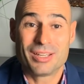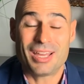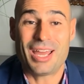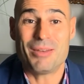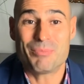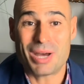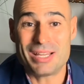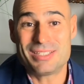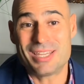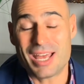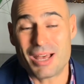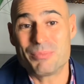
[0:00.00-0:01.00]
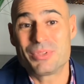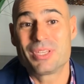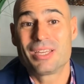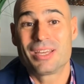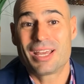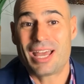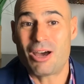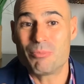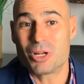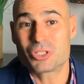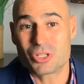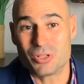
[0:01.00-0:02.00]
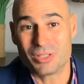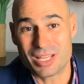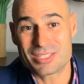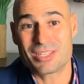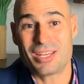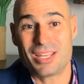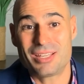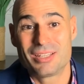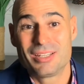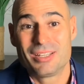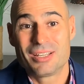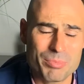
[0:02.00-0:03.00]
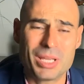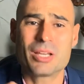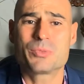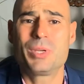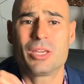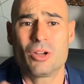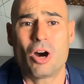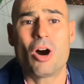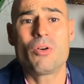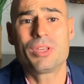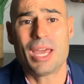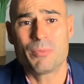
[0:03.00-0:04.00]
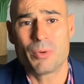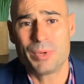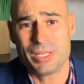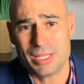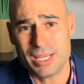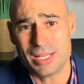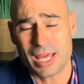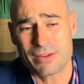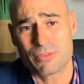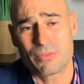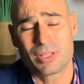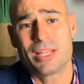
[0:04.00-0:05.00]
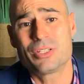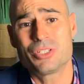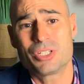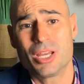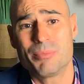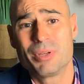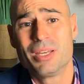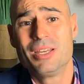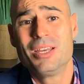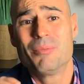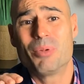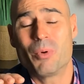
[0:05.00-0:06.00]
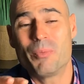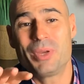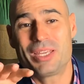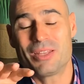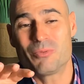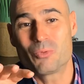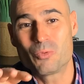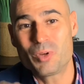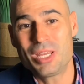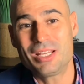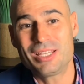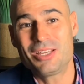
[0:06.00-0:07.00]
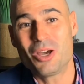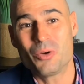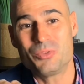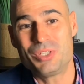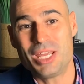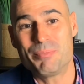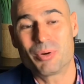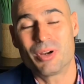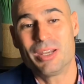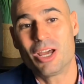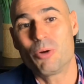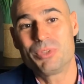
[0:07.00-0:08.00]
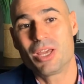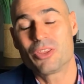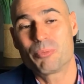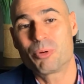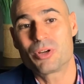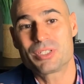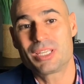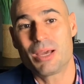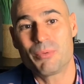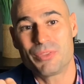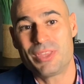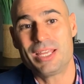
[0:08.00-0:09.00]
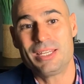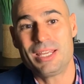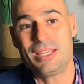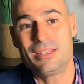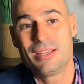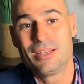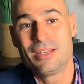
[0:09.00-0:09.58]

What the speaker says: And by depth, how much are you listening? Because we can all get what we need out of a relationship, but when we can really go deeper and help the other person get what they need,